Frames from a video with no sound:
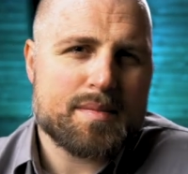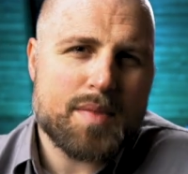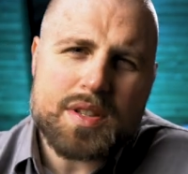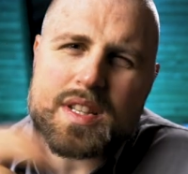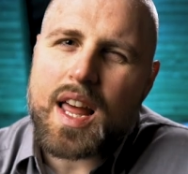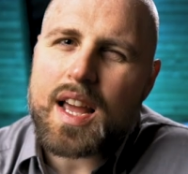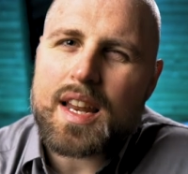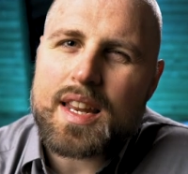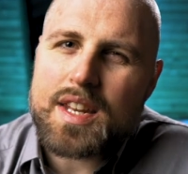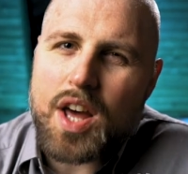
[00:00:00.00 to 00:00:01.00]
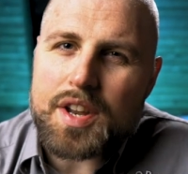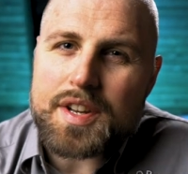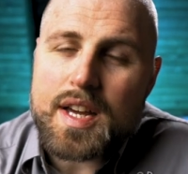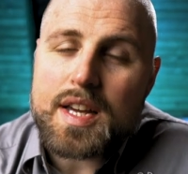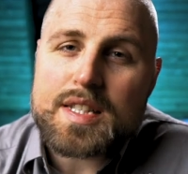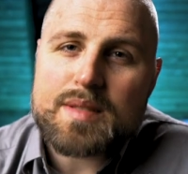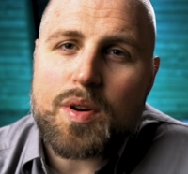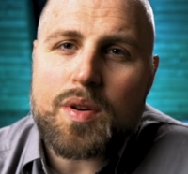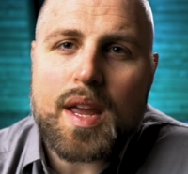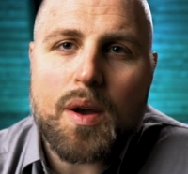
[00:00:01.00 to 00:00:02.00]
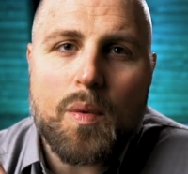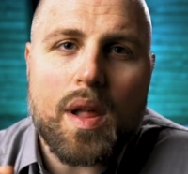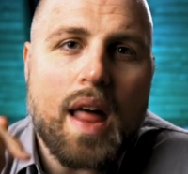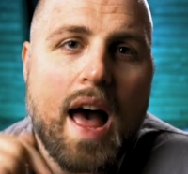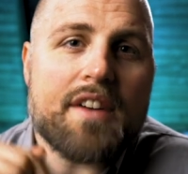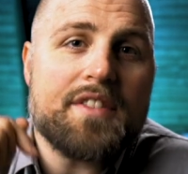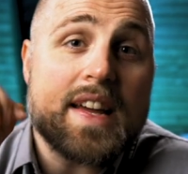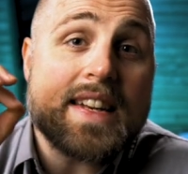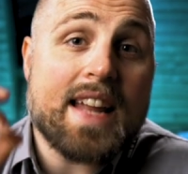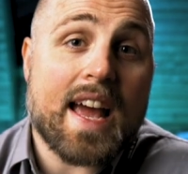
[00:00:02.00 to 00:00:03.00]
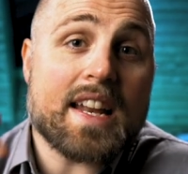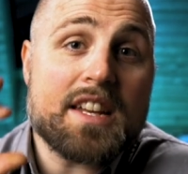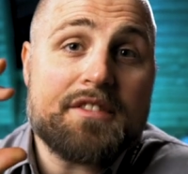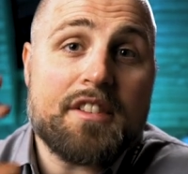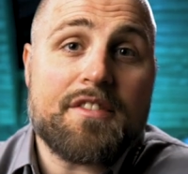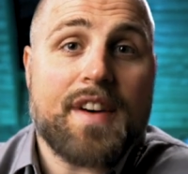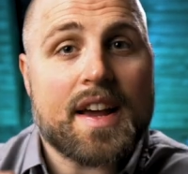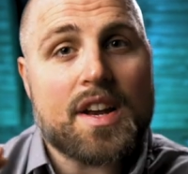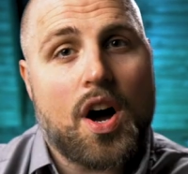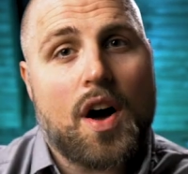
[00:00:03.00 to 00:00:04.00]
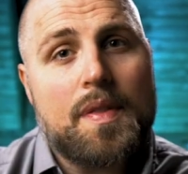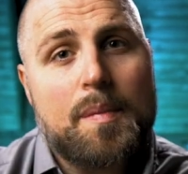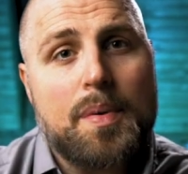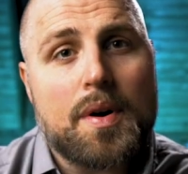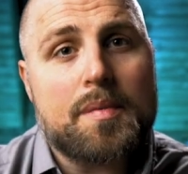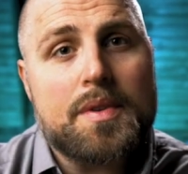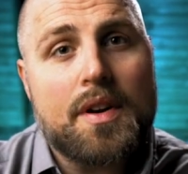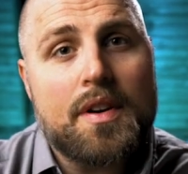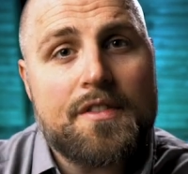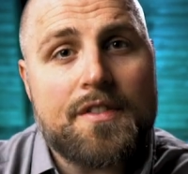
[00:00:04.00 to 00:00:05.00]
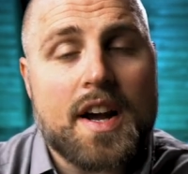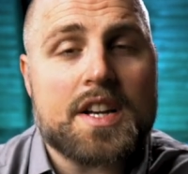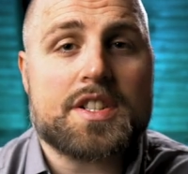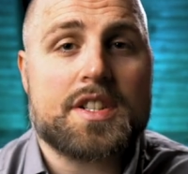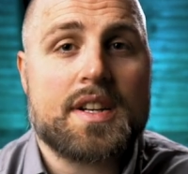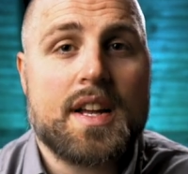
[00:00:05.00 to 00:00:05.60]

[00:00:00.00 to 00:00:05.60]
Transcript: Most likely not. Smoking will have a negative effect on the pulmonary function.